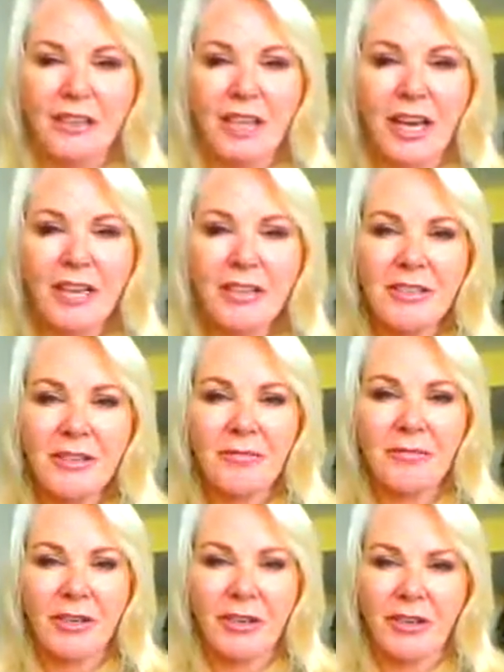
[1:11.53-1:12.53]
Changes
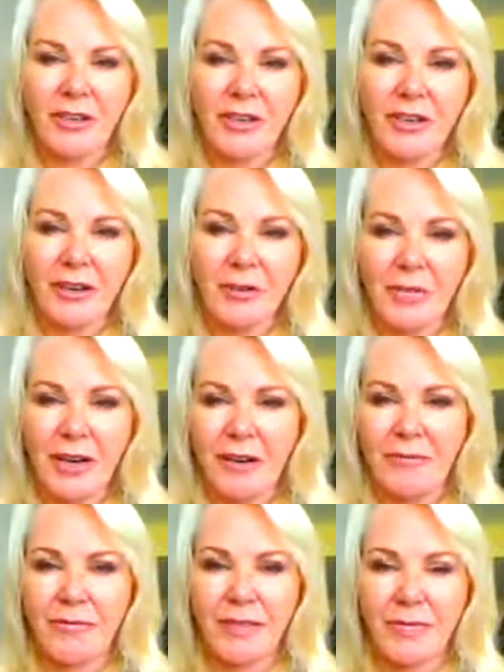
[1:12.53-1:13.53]
at work can open
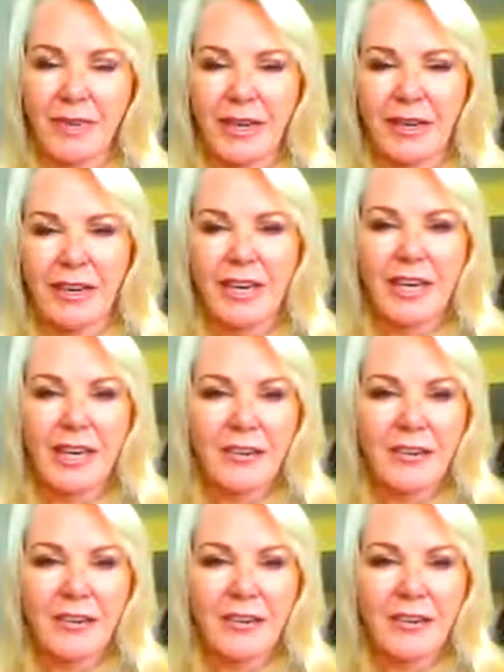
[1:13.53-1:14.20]
up for the better.